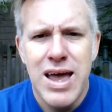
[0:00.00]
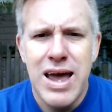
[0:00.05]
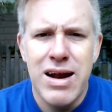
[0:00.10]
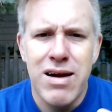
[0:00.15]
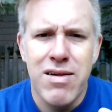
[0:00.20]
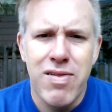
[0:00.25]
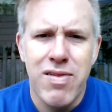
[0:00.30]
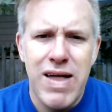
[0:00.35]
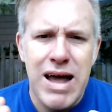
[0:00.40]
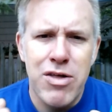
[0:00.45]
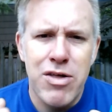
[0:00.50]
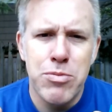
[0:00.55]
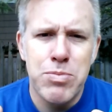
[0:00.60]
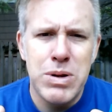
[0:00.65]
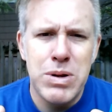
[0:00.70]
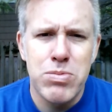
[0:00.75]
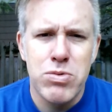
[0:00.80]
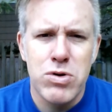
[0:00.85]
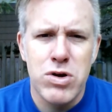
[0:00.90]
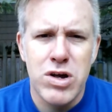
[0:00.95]
and allow the
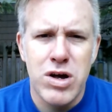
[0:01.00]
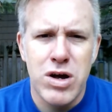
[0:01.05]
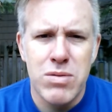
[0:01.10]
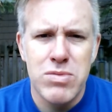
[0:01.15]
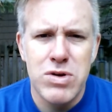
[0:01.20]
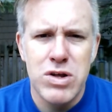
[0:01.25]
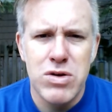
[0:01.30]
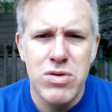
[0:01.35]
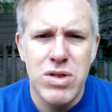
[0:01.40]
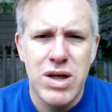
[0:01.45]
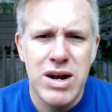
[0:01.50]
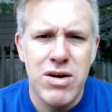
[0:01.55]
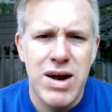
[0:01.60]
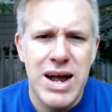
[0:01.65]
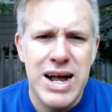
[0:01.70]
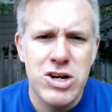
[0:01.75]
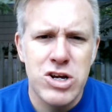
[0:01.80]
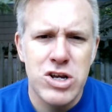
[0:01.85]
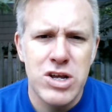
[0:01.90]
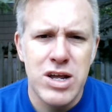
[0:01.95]
people to come to you that are
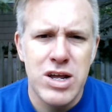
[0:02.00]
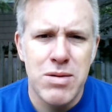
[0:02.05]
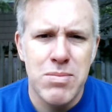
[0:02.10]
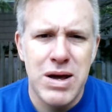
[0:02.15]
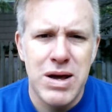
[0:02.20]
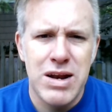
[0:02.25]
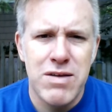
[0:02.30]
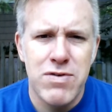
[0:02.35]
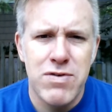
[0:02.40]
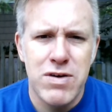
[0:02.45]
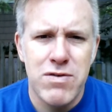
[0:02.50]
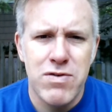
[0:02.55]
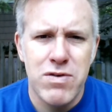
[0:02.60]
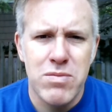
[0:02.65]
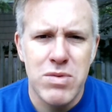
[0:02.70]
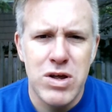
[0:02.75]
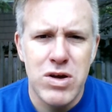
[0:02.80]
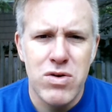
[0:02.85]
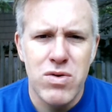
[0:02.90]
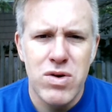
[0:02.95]
actually going to benefit
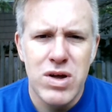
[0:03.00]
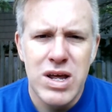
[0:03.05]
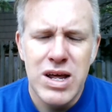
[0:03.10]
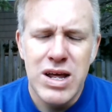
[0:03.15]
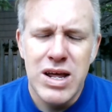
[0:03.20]
from you.